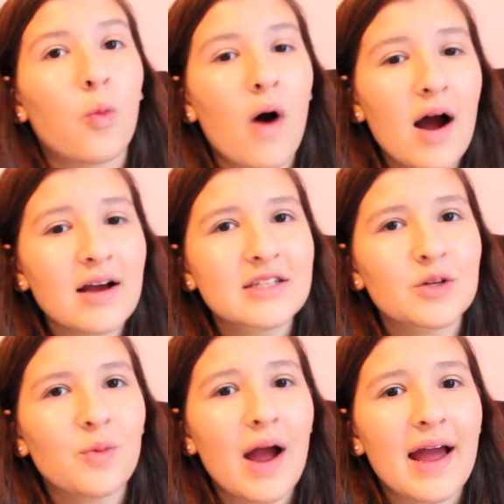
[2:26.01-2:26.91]
walks
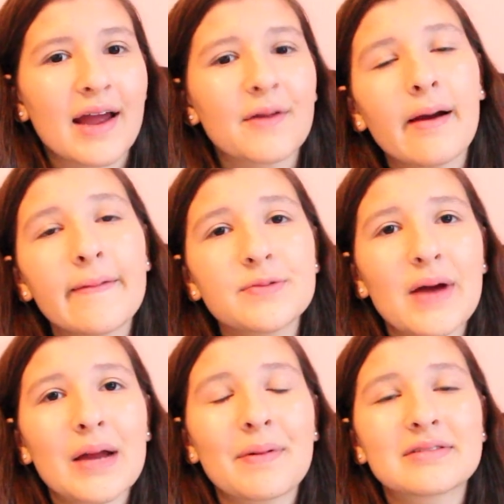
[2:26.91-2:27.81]
away, comes
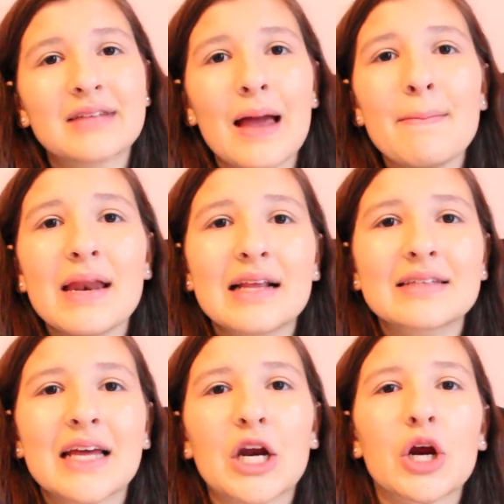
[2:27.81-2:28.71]
back about 10
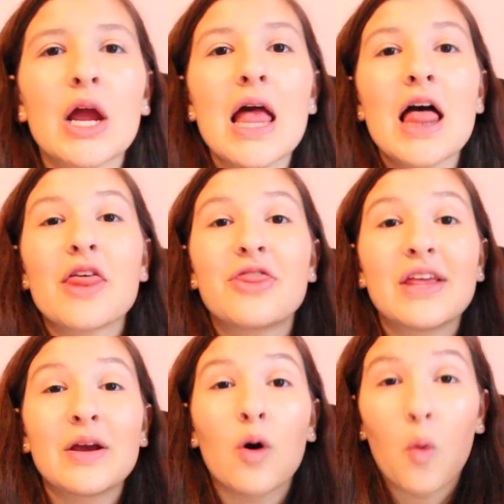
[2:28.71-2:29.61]
minutes later, the